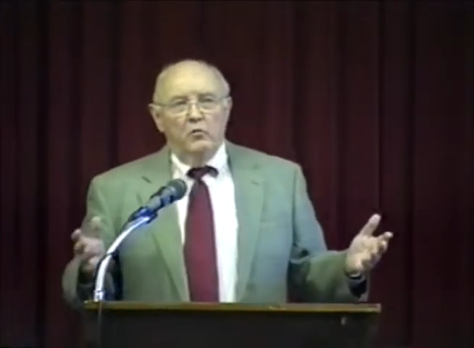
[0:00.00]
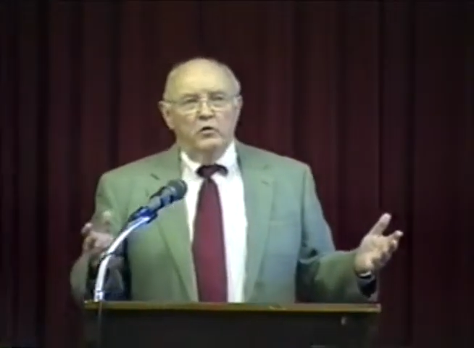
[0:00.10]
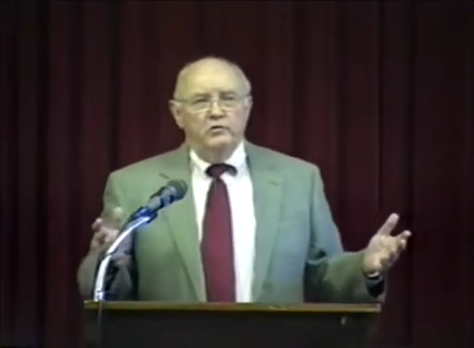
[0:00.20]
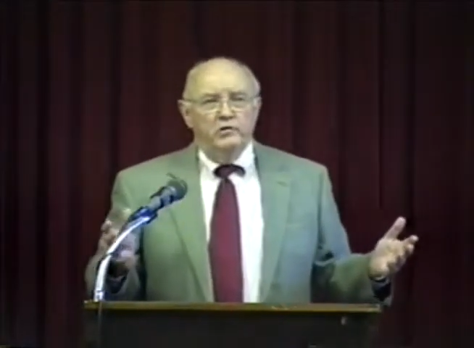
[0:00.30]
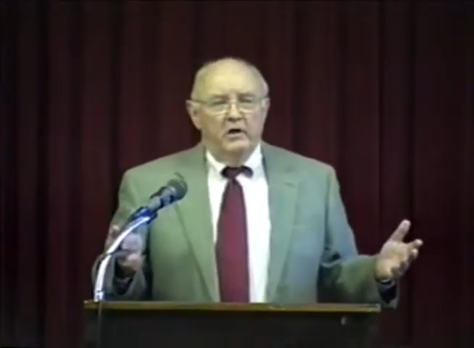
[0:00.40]

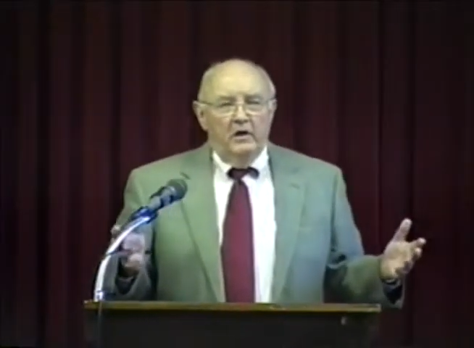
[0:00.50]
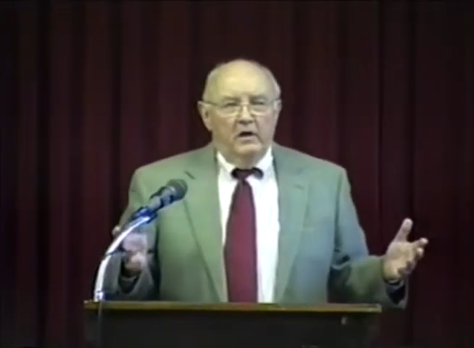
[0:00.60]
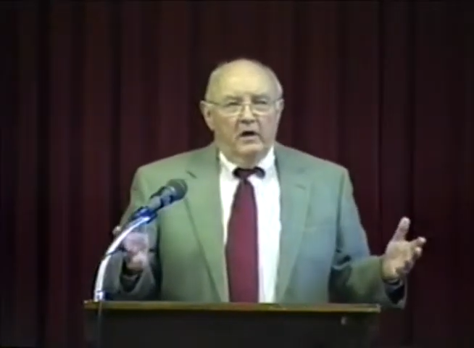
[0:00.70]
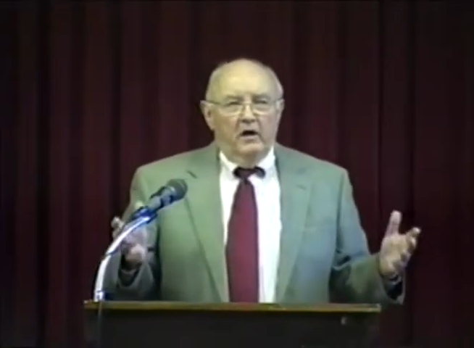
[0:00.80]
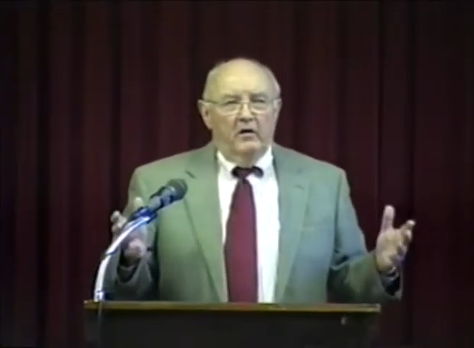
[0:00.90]
which
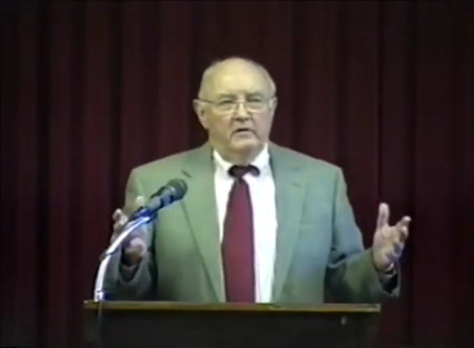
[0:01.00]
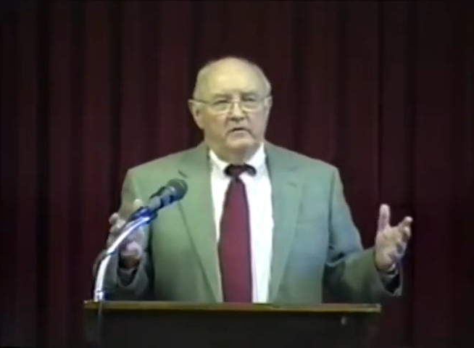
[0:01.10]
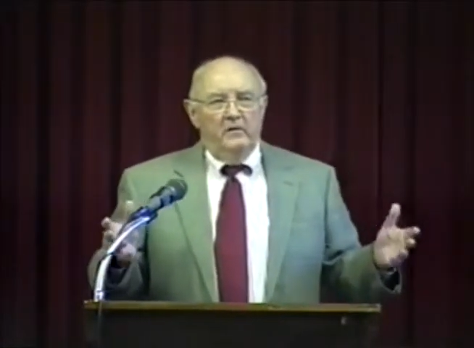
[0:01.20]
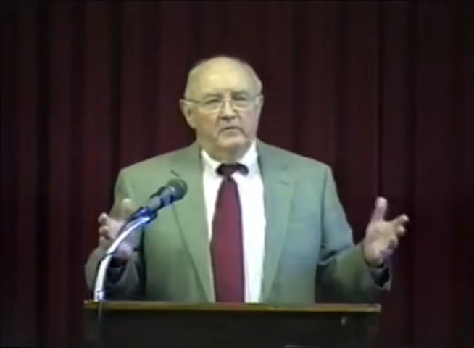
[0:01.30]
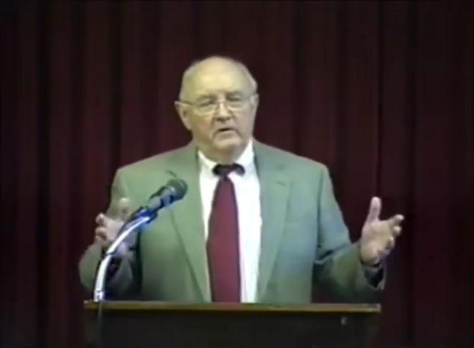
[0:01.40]
are
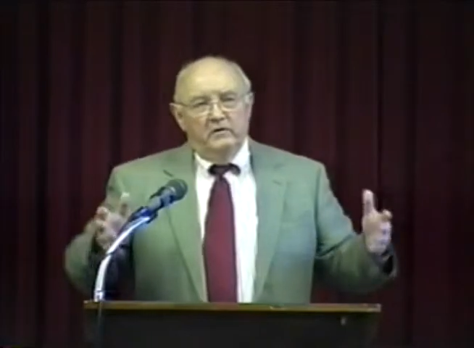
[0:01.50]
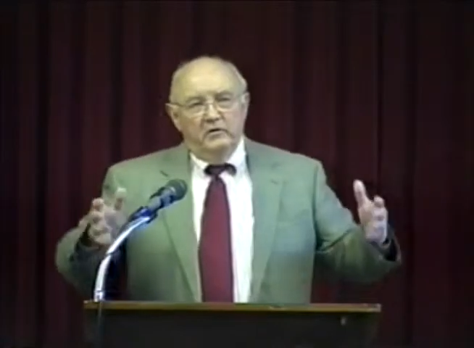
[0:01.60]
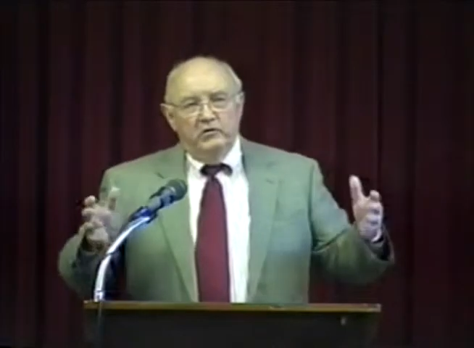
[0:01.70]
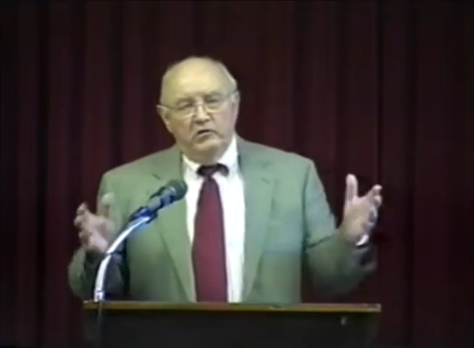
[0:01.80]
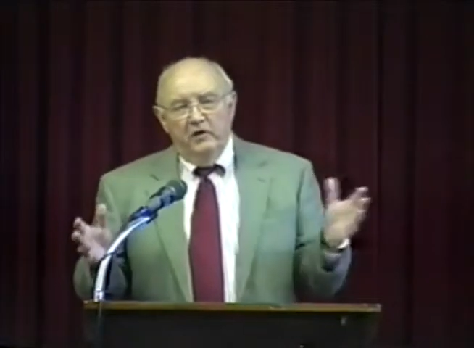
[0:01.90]
attempting
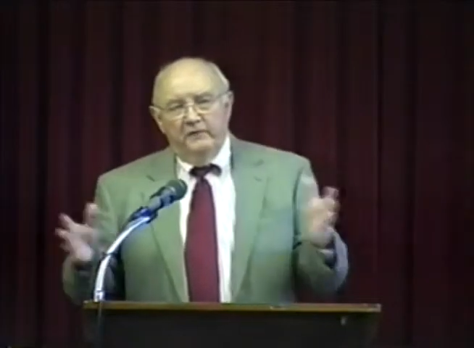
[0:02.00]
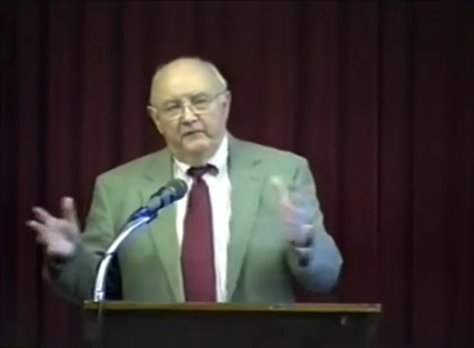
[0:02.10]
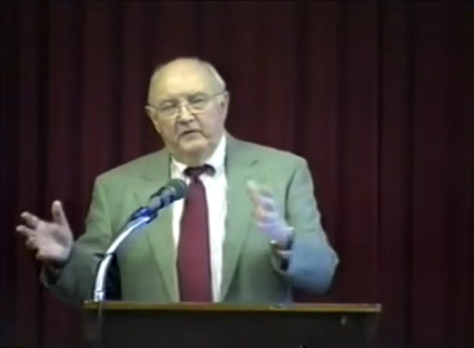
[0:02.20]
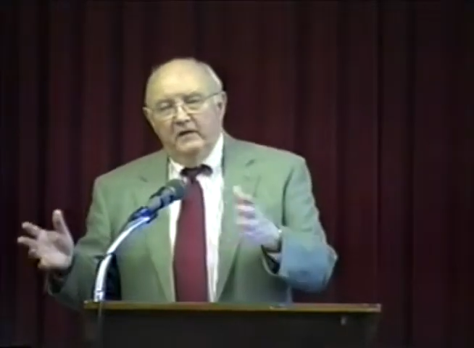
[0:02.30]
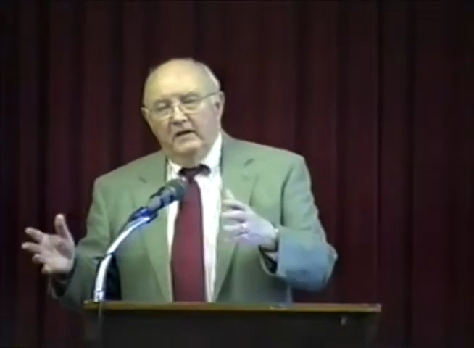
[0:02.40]
to
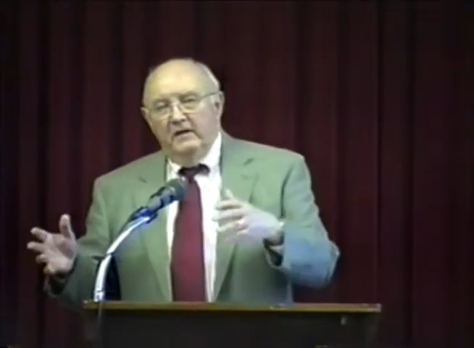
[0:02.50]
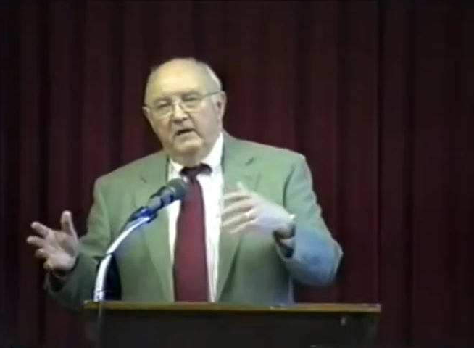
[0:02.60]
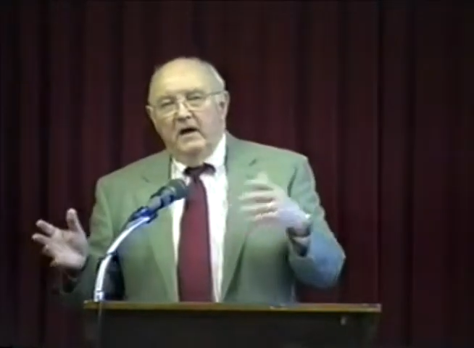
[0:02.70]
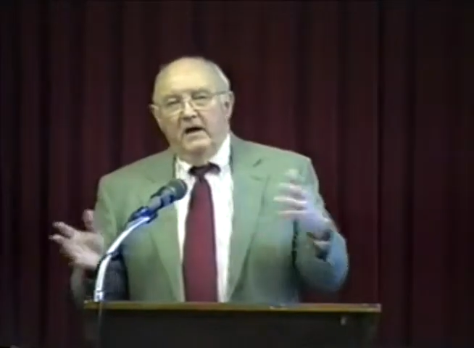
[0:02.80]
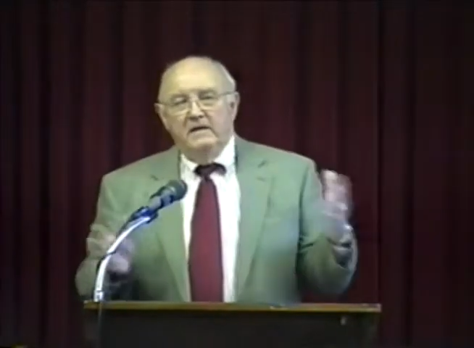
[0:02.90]
shift
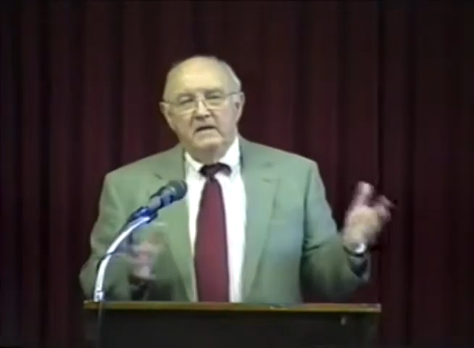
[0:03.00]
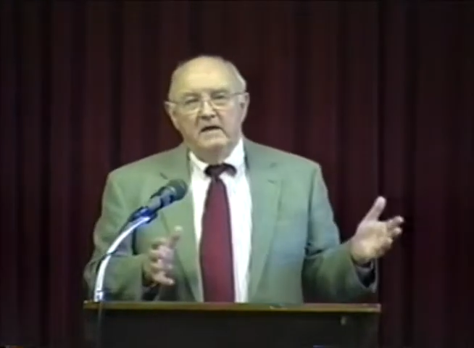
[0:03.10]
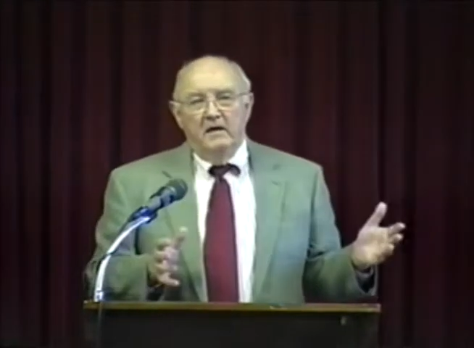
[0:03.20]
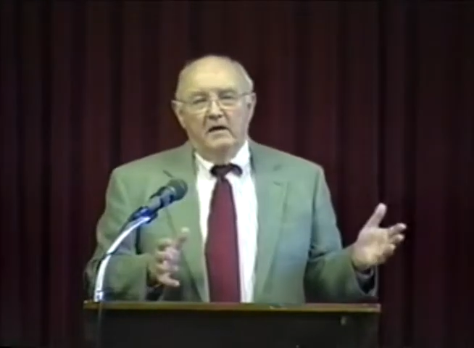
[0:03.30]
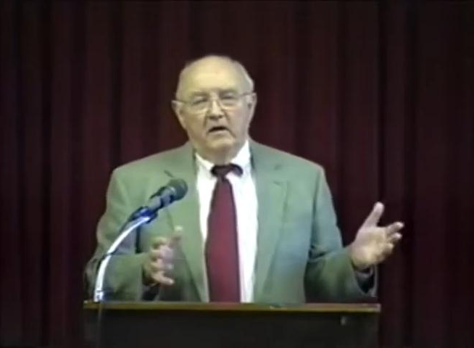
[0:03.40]
the
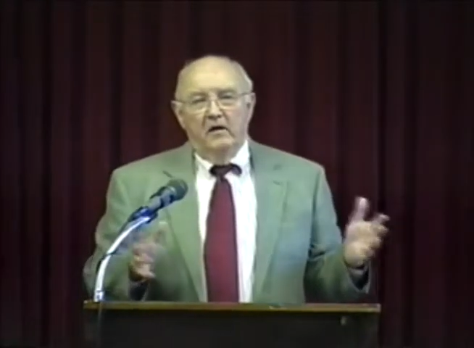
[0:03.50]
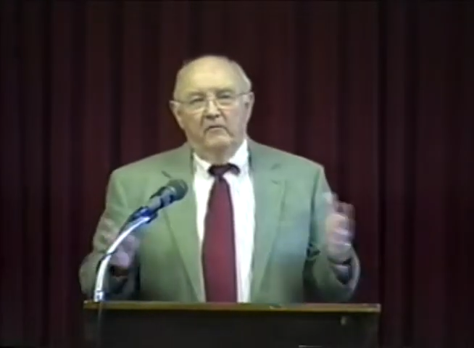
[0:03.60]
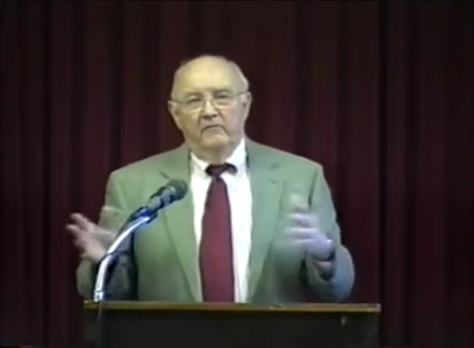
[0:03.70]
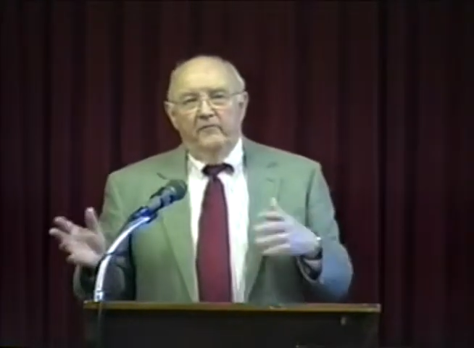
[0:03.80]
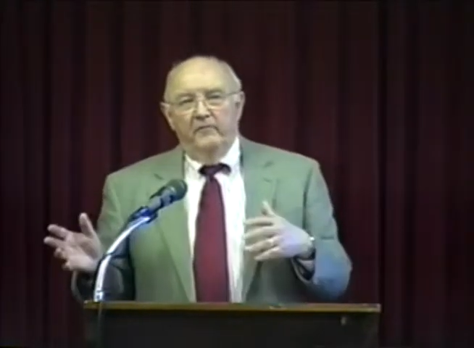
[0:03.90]
idea of,